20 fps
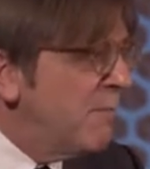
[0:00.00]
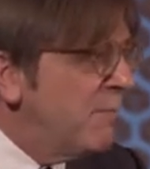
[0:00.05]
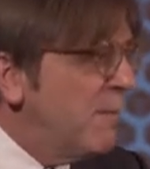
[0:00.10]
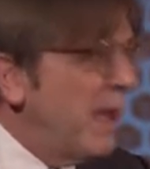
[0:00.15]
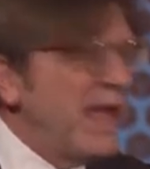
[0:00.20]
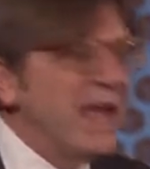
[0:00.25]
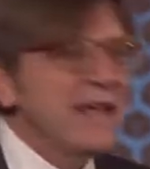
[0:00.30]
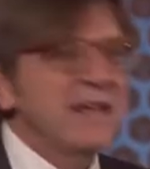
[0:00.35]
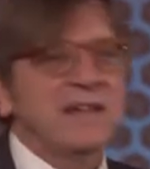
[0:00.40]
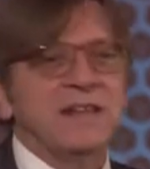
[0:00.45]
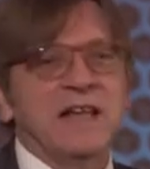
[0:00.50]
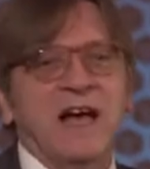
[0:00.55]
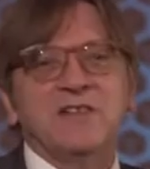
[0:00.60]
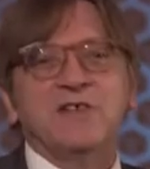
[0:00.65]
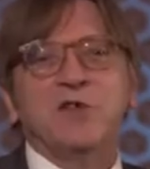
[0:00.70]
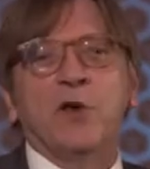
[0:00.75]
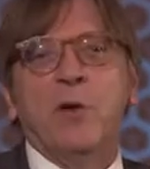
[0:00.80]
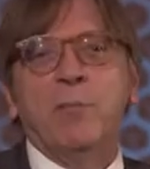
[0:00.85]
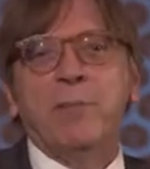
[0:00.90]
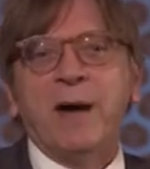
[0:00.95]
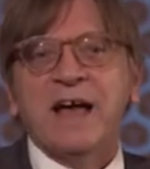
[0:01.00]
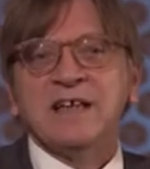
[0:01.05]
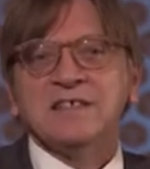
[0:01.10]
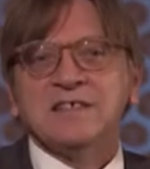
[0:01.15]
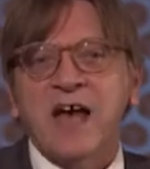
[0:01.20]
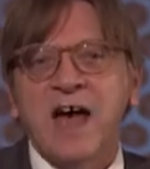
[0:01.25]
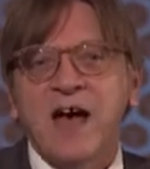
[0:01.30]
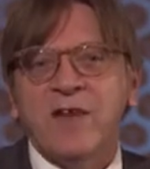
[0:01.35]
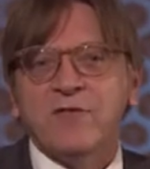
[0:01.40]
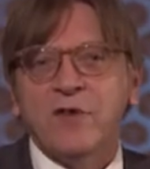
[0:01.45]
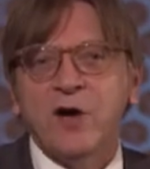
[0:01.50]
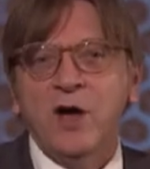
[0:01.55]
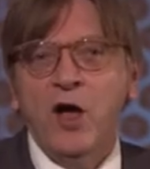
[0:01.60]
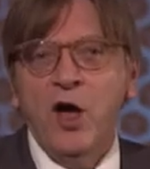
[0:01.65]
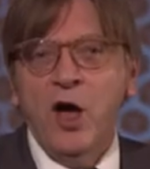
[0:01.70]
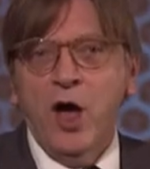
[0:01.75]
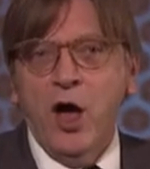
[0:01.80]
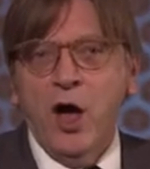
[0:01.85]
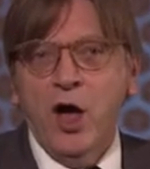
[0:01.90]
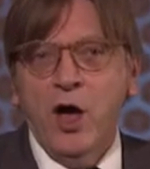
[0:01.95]
Make that your banks have
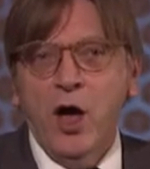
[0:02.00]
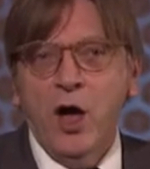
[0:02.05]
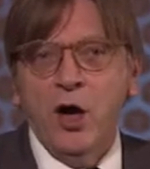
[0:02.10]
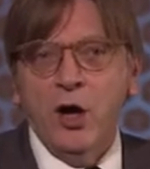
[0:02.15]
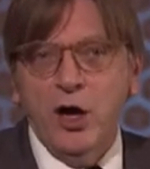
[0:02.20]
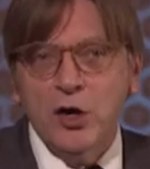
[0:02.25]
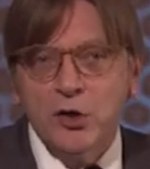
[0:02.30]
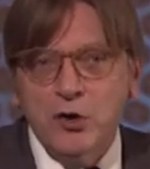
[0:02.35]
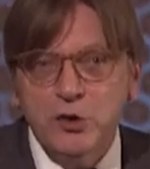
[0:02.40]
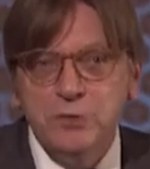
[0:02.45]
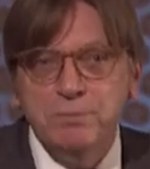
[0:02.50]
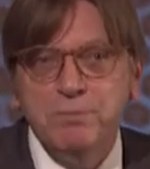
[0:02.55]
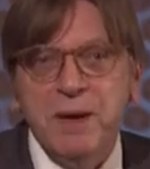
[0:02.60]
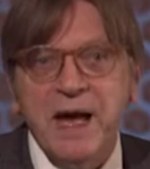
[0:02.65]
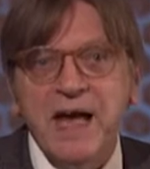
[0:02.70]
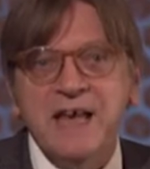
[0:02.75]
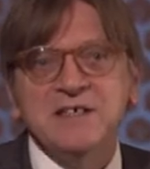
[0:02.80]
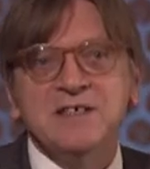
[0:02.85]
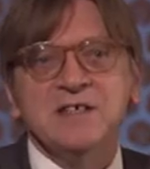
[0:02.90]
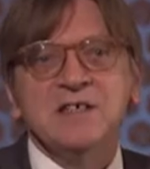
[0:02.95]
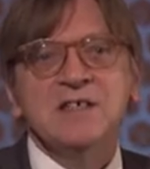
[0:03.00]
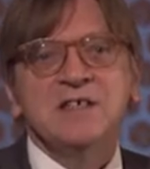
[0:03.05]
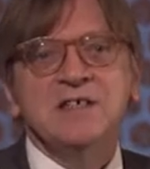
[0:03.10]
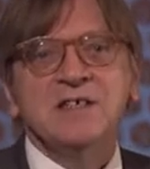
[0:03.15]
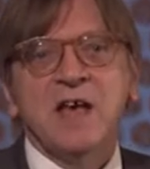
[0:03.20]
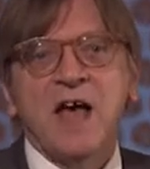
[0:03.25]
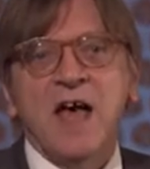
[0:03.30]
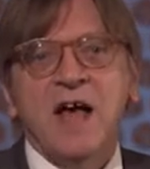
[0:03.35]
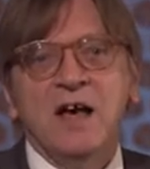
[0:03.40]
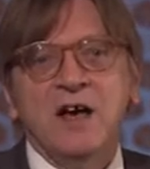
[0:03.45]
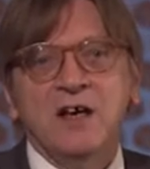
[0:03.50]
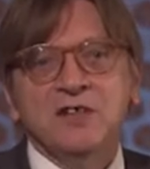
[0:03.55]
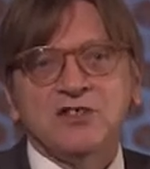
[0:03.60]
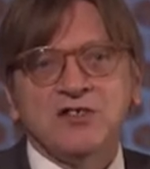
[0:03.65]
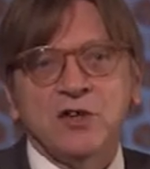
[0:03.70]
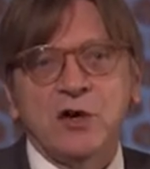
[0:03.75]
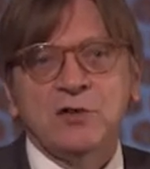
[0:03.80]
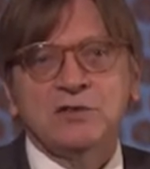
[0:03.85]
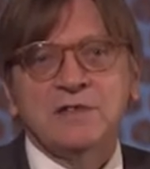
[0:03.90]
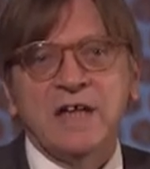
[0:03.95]
a good basis
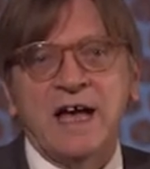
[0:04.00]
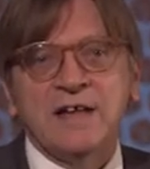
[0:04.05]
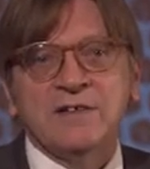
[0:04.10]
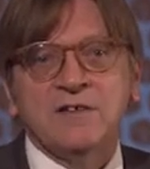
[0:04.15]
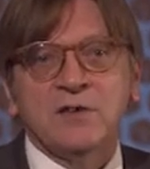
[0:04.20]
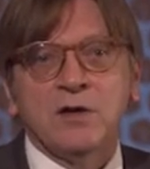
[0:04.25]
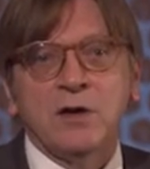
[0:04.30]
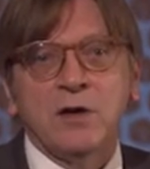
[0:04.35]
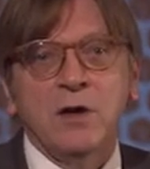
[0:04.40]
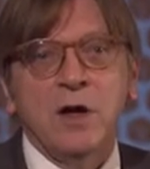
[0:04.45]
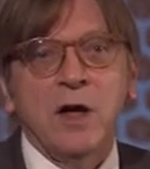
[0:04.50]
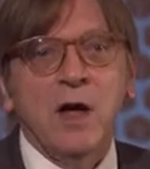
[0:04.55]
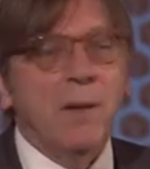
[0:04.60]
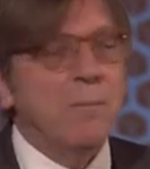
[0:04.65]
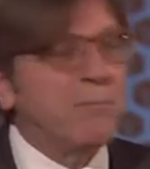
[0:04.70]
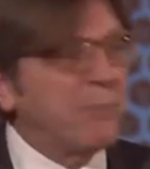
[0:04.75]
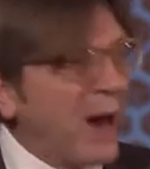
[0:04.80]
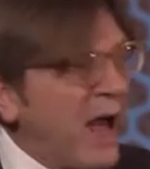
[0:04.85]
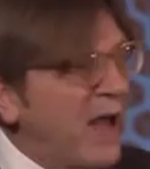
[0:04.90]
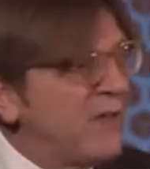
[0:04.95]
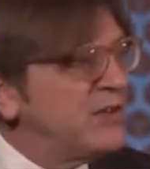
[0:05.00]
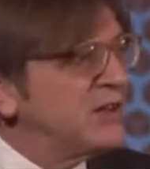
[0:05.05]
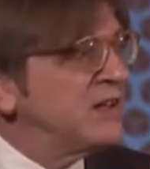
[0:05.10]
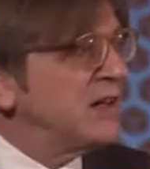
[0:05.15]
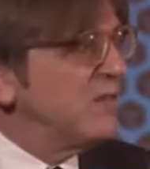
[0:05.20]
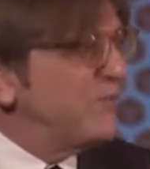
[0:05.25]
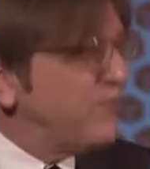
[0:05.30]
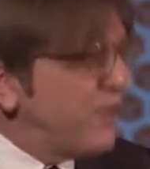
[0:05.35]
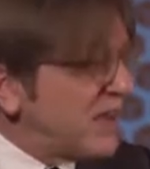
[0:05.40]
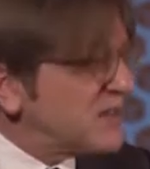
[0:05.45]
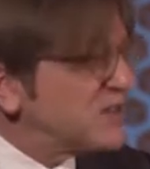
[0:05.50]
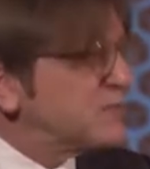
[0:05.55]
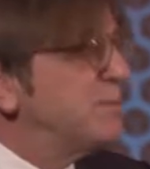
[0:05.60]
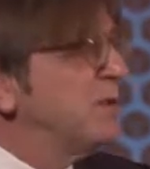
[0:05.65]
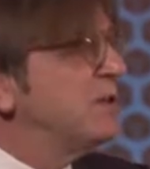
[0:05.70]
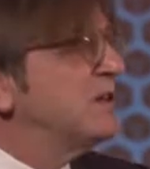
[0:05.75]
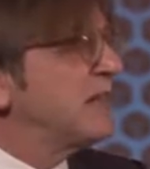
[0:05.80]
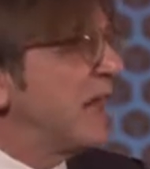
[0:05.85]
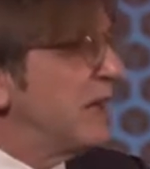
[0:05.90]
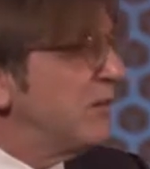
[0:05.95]
so that private
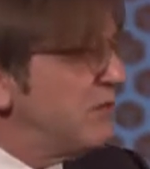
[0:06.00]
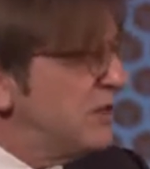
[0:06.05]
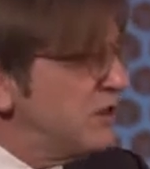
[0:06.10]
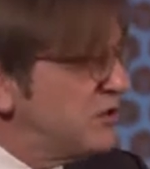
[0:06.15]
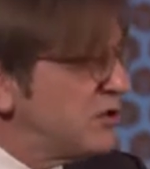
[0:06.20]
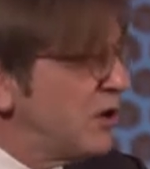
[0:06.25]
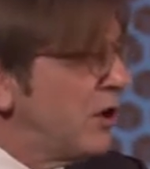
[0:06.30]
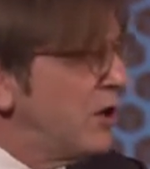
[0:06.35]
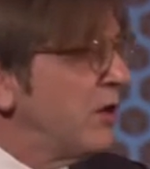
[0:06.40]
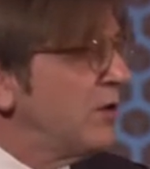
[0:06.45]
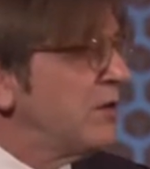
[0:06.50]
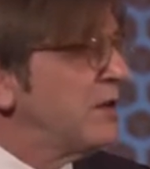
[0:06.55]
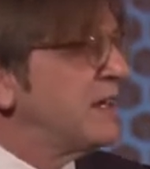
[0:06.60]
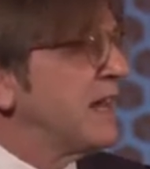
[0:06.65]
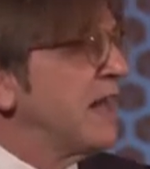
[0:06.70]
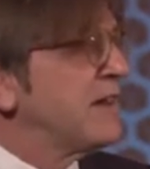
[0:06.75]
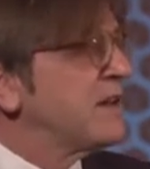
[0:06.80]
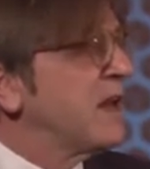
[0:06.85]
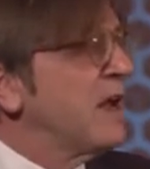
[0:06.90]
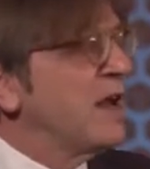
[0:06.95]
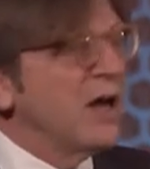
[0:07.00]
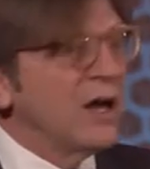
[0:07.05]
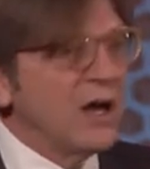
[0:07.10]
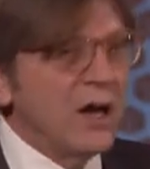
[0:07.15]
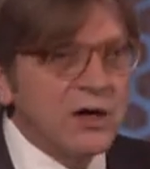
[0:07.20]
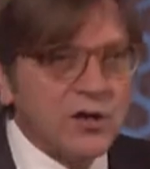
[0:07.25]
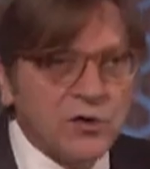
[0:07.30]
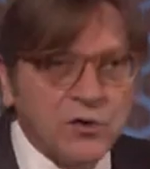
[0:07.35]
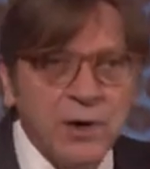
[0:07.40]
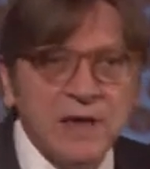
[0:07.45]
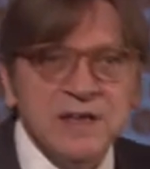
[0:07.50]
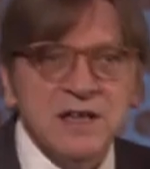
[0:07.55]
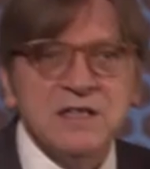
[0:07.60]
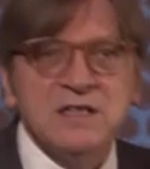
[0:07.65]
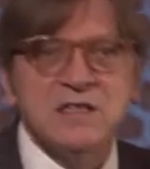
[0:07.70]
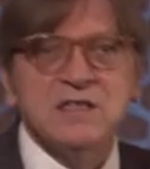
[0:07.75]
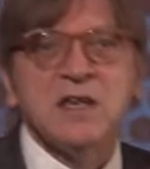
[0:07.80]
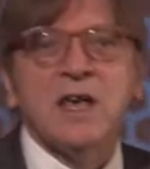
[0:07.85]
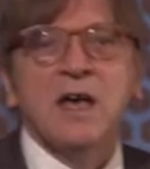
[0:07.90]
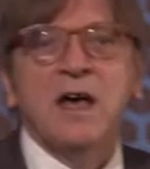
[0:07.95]
investment can return, that
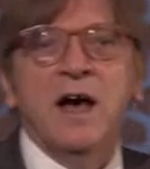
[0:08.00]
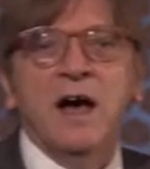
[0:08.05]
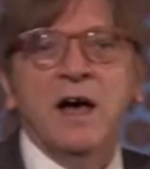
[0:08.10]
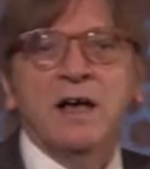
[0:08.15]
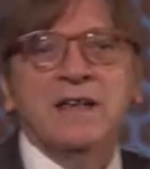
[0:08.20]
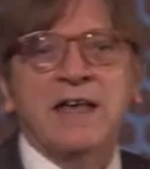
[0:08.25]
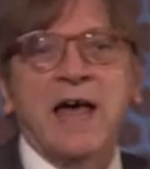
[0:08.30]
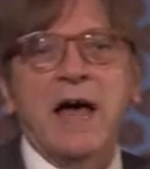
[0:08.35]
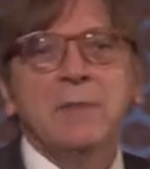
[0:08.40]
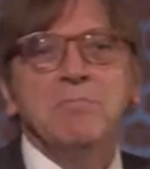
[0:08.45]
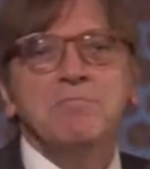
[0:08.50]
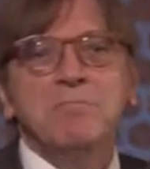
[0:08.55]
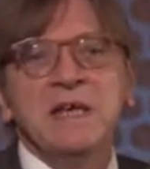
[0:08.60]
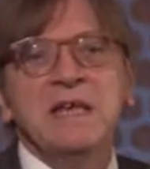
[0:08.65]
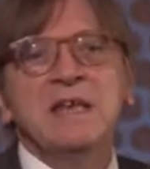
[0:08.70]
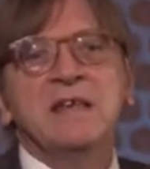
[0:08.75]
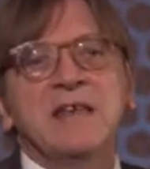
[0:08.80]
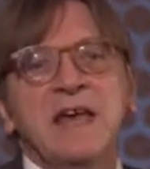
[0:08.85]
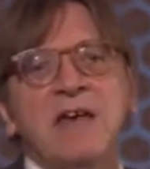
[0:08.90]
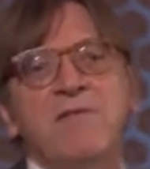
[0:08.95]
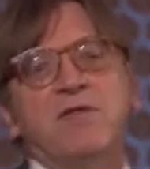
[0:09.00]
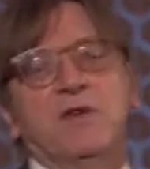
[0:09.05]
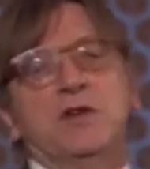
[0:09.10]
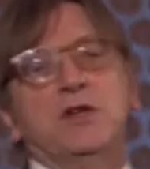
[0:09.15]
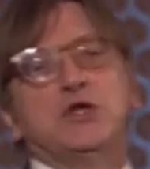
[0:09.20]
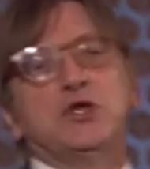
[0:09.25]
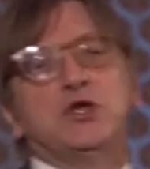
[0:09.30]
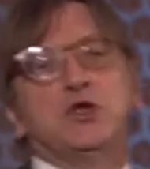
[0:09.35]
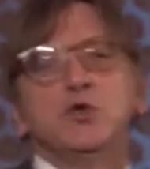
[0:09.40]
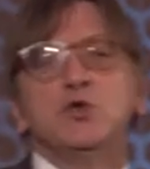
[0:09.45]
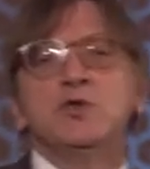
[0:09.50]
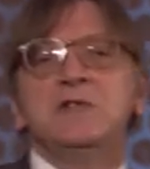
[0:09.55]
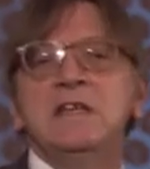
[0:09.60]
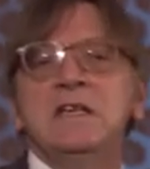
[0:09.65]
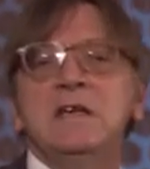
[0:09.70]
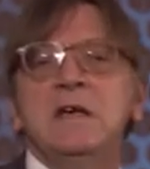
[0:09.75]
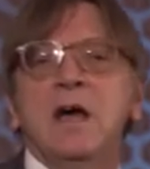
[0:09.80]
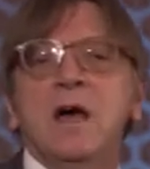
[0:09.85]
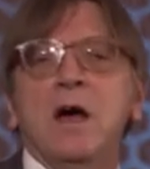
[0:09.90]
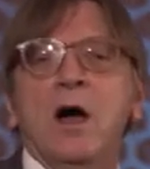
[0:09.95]
credit can be given to
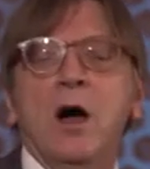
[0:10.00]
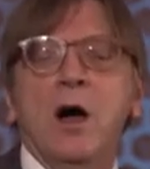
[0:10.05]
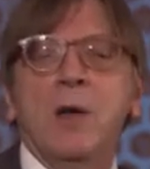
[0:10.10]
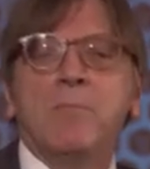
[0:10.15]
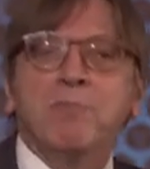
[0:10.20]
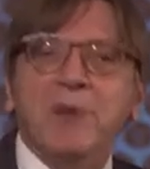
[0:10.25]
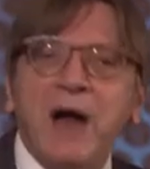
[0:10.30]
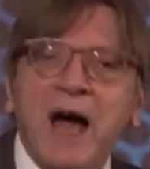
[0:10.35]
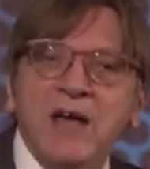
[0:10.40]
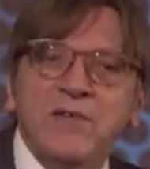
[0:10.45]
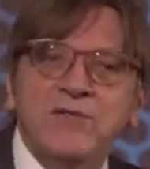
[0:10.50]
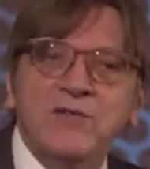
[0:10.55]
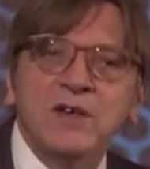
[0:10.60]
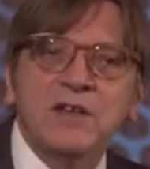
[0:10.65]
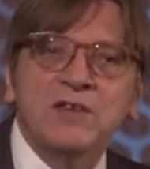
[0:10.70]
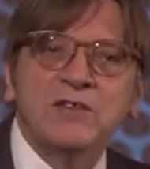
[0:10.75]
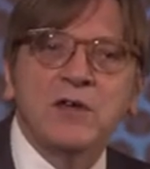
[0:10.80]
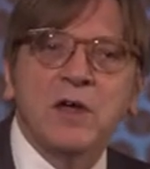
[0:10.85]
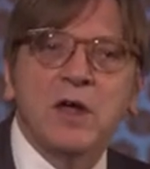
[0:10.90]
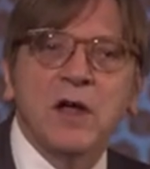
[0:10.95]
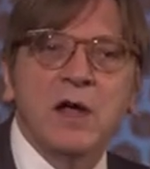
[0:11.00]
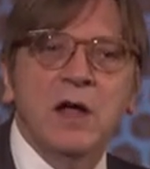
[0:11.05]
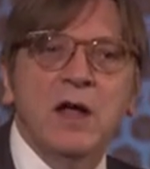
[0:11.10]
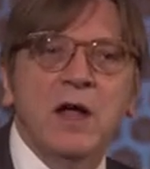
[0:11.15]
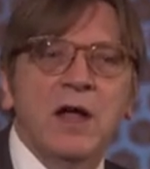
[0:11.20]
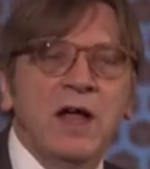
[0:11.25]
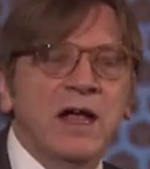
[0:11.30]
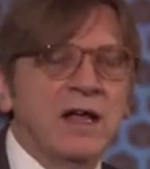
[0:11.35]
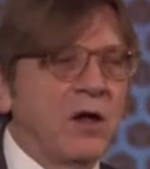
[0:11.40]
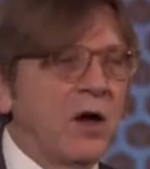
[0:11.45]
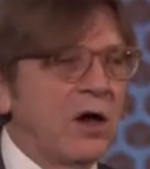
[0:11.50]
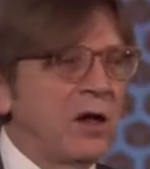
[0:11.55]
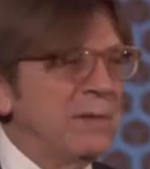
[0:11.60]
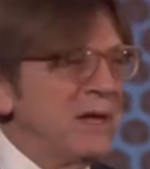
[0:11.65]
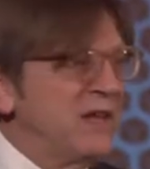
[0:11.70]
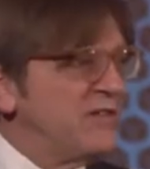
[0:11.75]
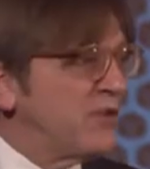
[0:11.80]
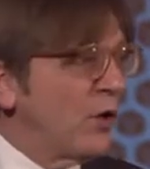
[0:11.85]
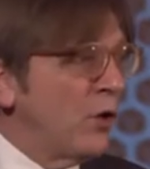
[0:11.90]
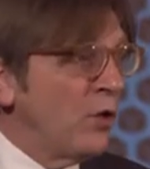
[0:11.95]
the private
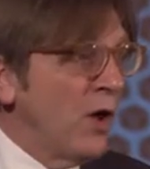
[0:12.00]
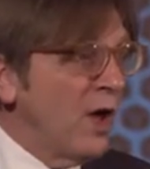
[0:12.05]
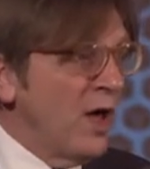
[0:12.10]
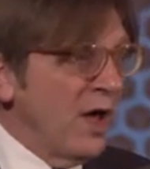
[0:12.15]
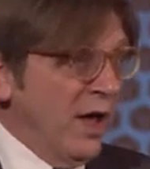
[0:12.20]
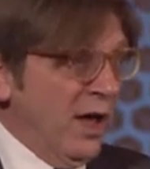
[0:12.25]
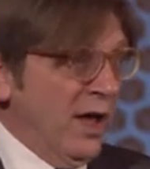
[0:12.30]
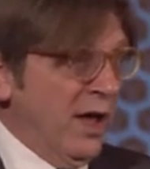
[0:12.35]
economy. So